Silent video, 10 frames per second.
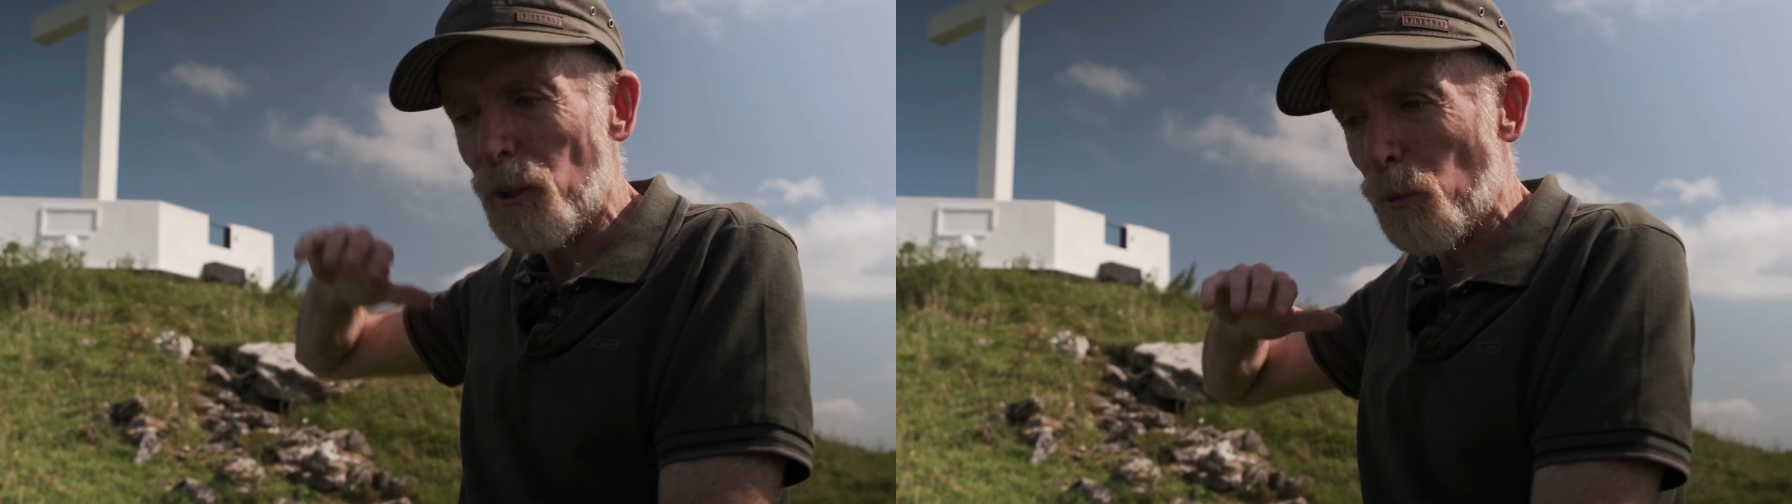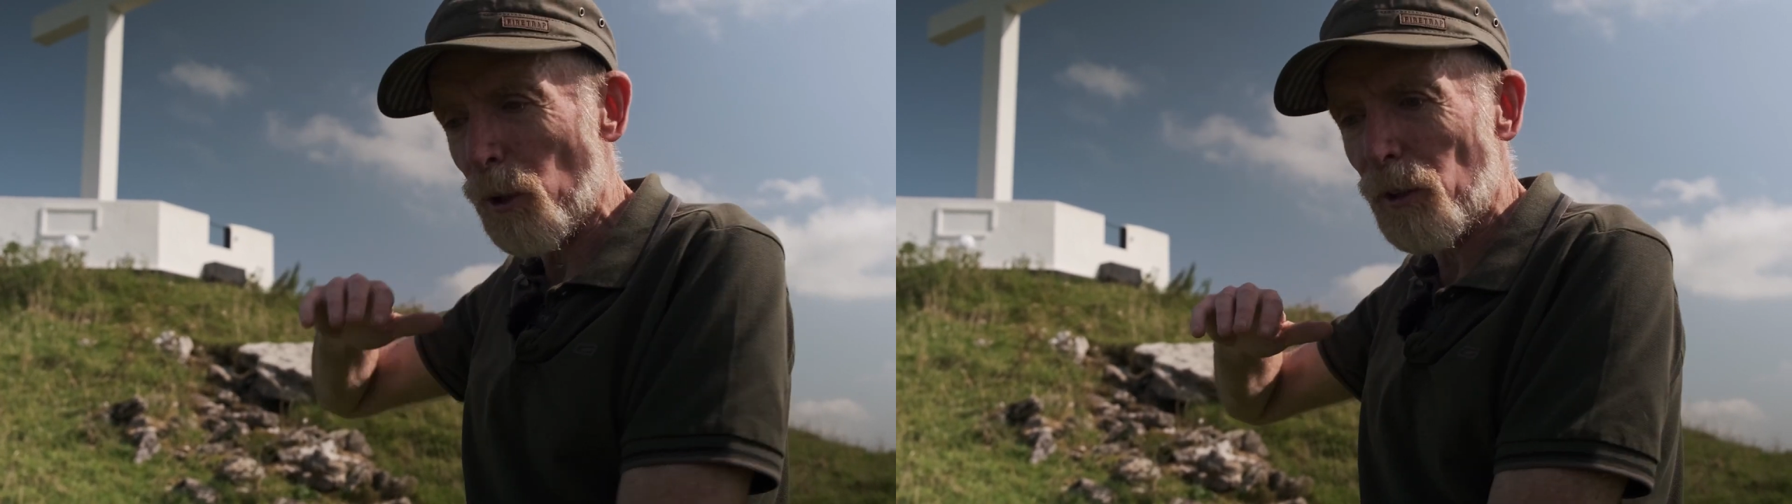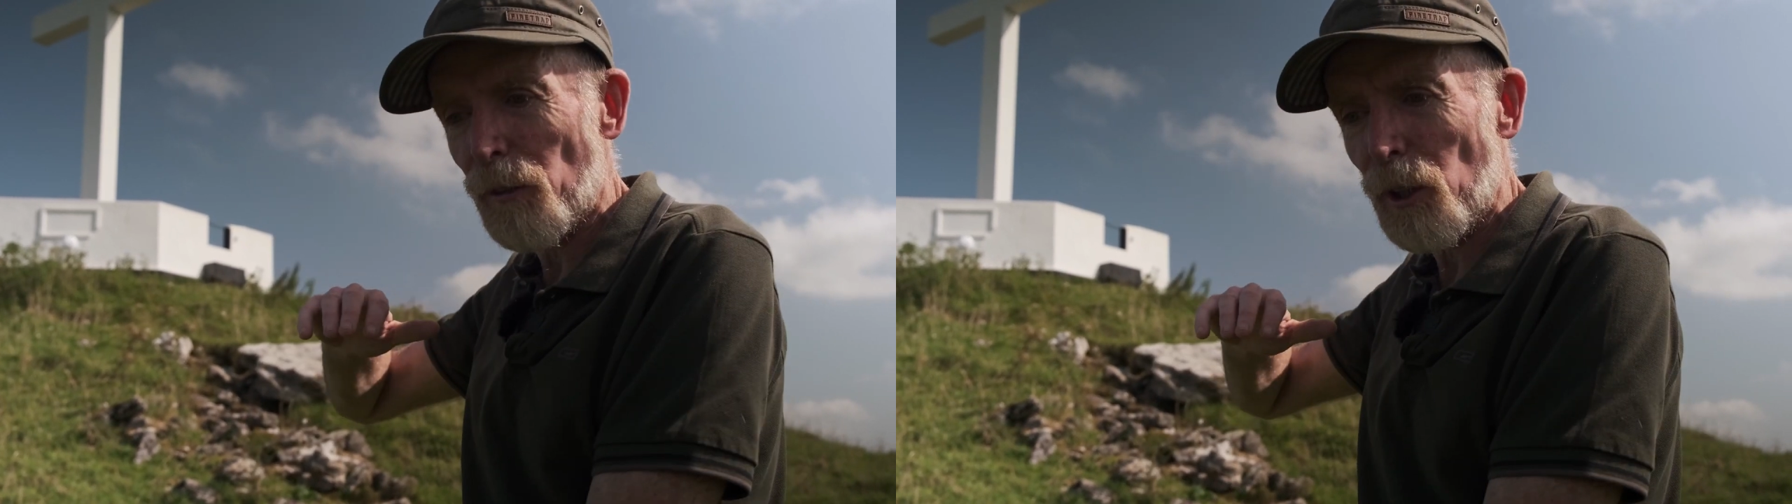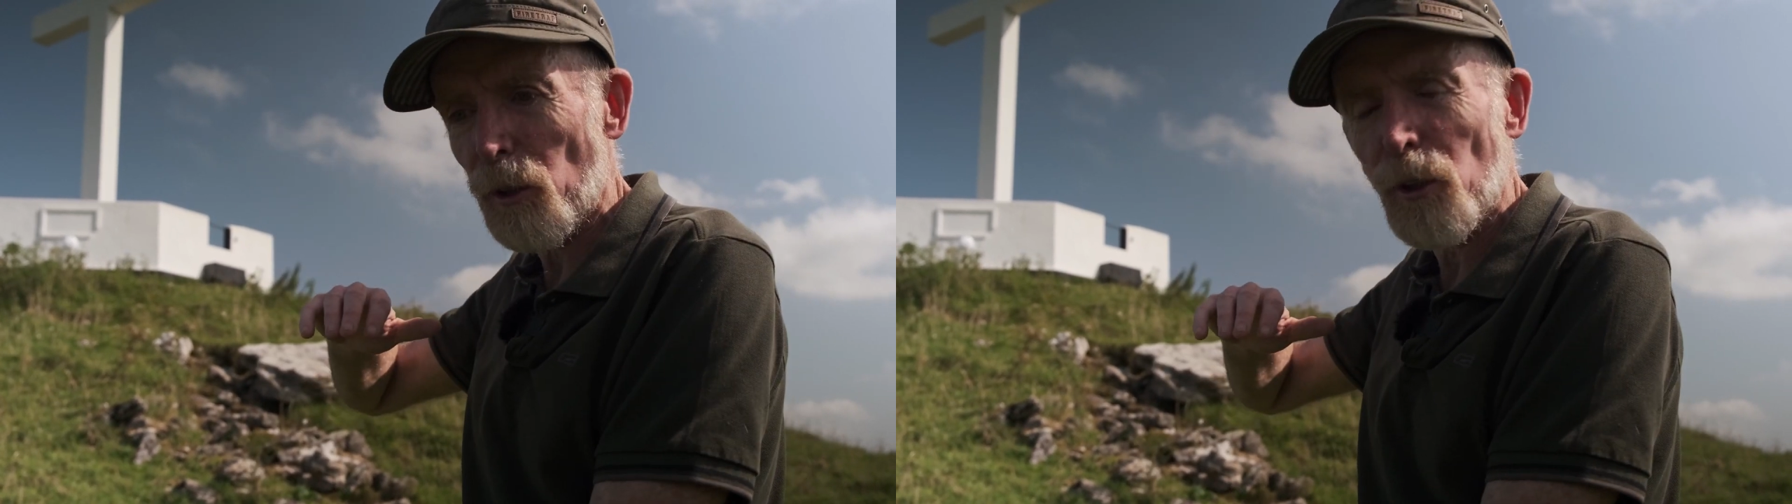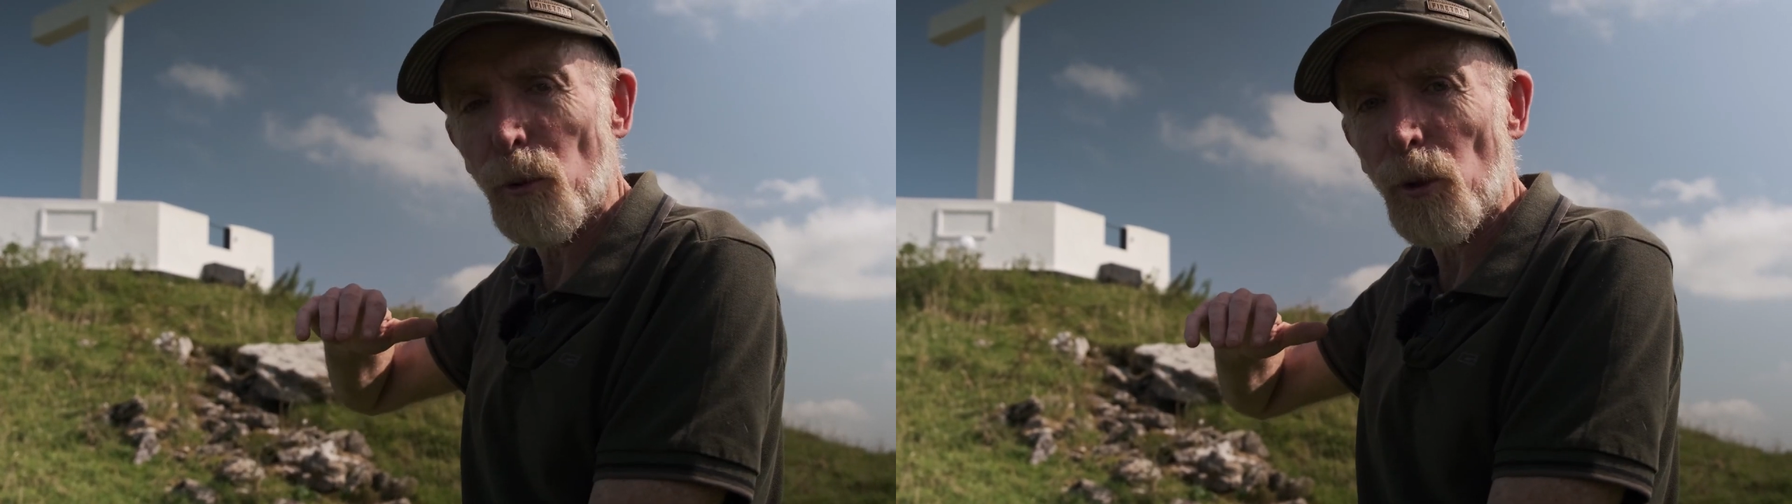the world of the
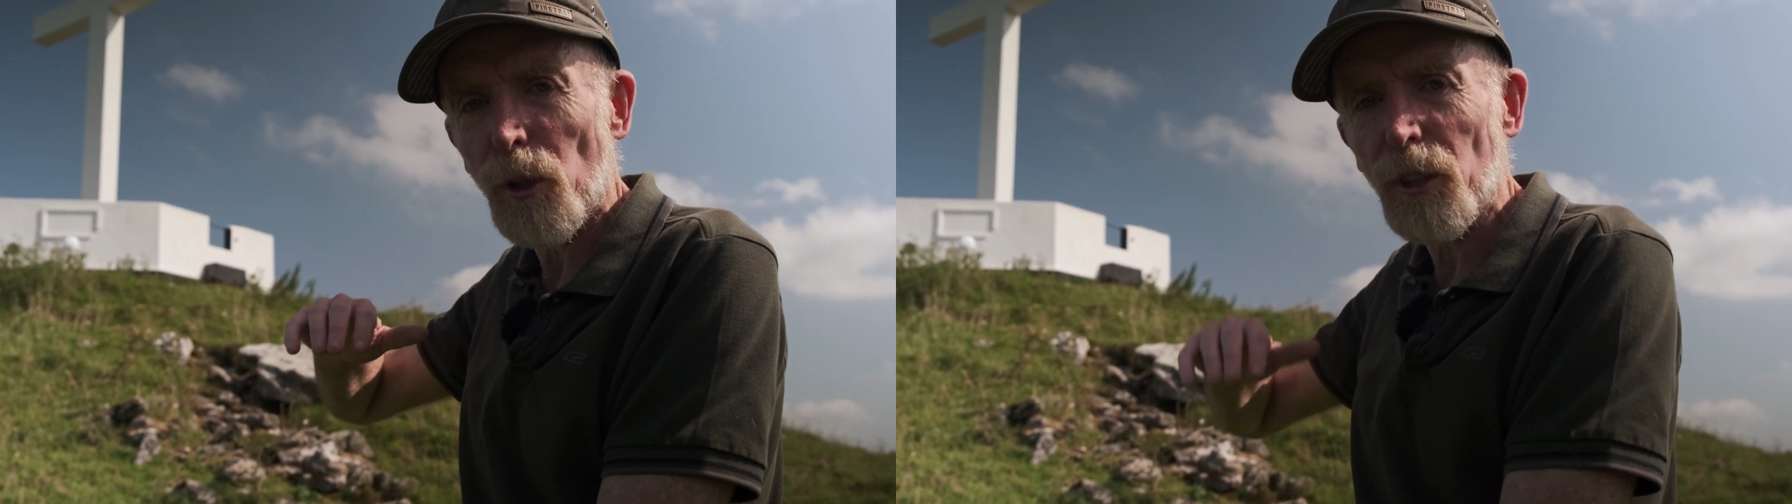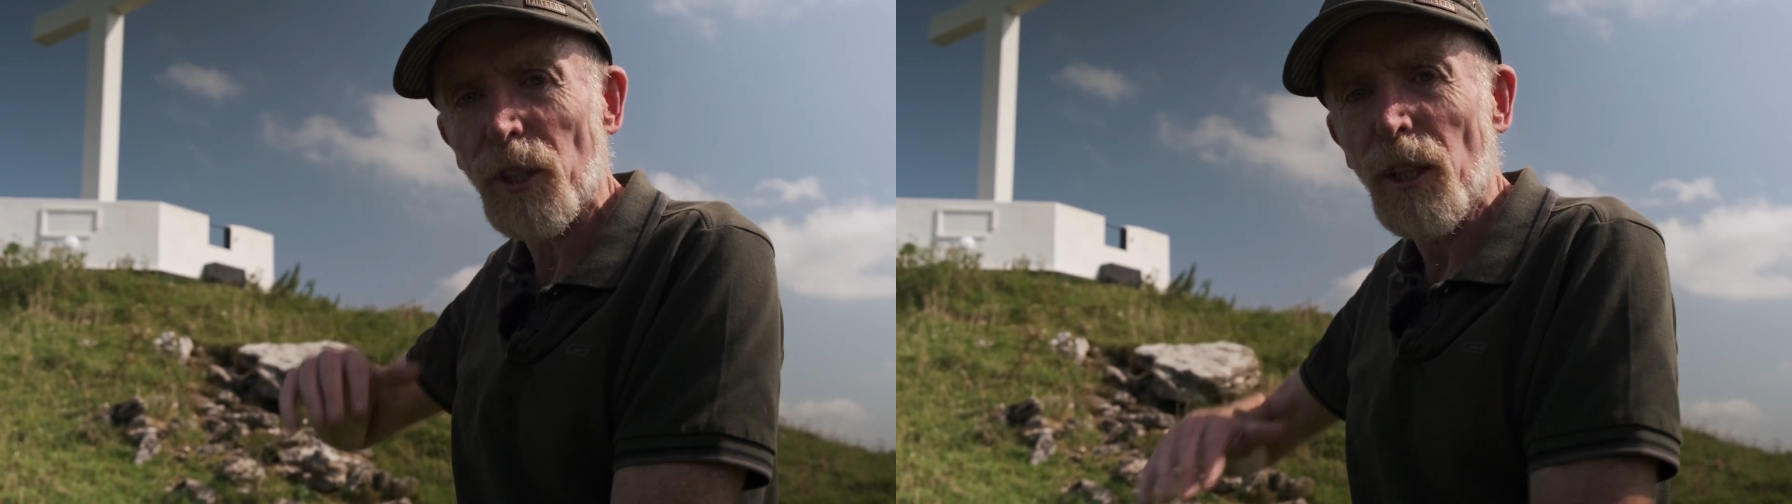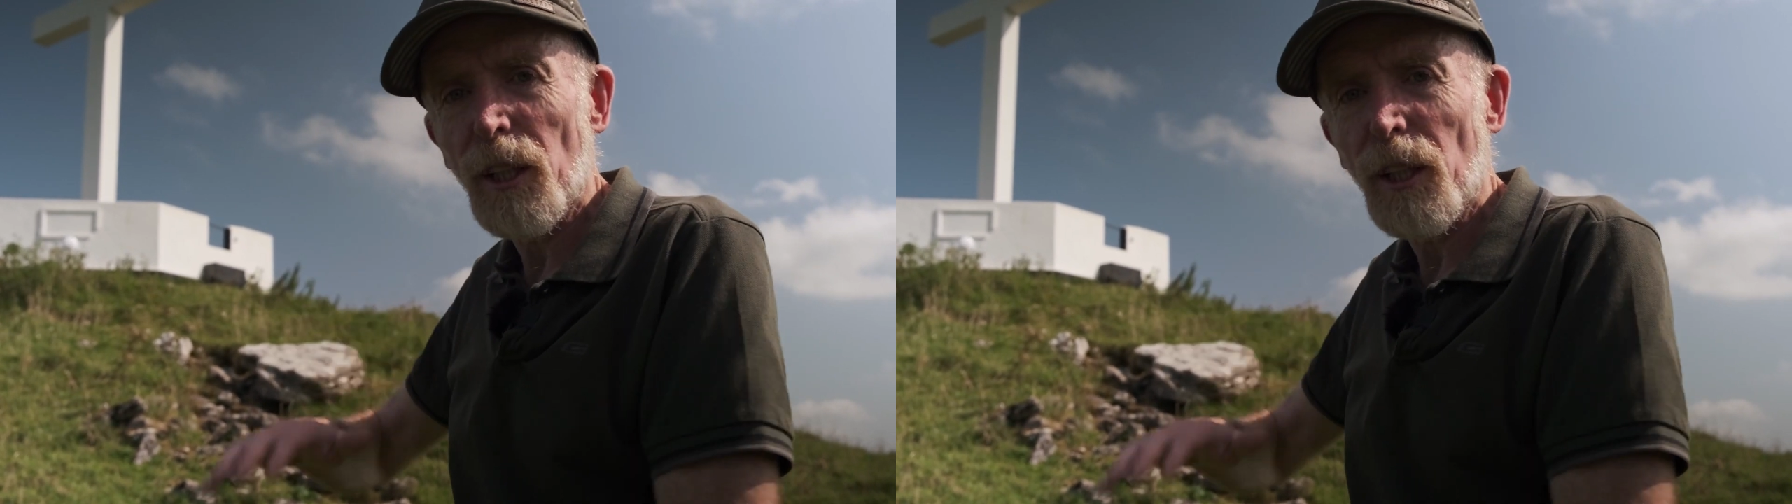underworld,